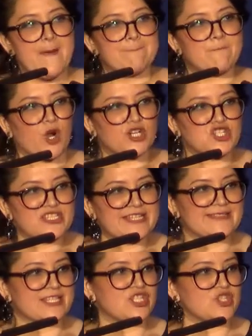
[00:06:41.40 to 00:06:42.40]
marched in
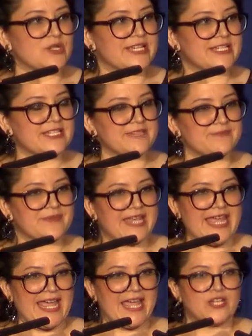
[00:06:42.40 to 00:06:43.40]
the streets,
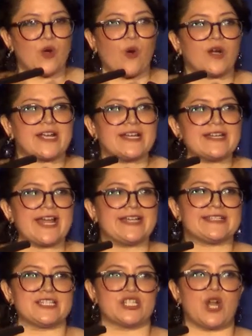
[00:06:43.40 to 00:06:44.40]
and
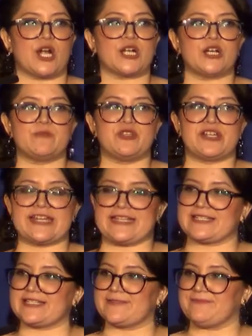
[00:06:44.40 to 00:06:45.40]
organized in our
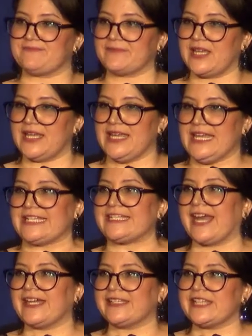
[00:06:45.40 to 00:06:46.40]
communities,
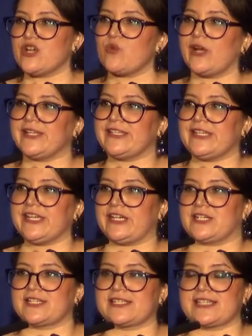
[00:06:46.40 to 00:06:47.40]
91
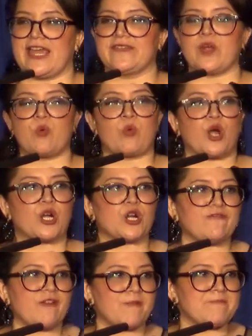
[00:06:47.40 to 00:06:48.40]
years, and the work
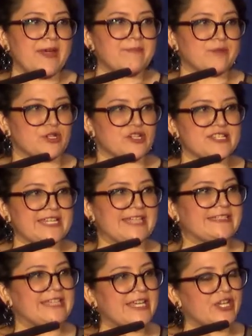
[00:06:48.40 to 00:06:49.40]
of our members
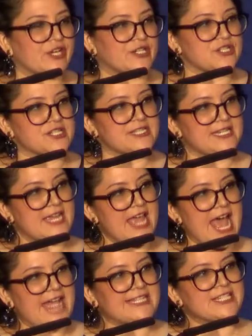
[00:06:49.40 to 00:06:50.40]
and leaders
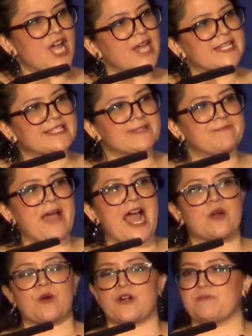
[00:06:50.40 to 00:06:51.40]
has taught us the
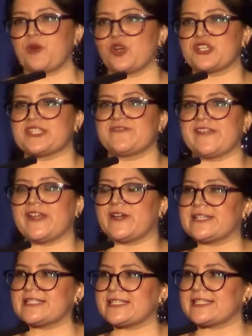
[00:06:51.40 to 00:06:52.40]
power of
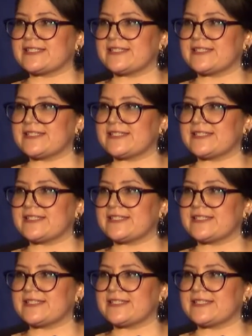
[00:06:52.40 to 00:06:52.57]
perseverance,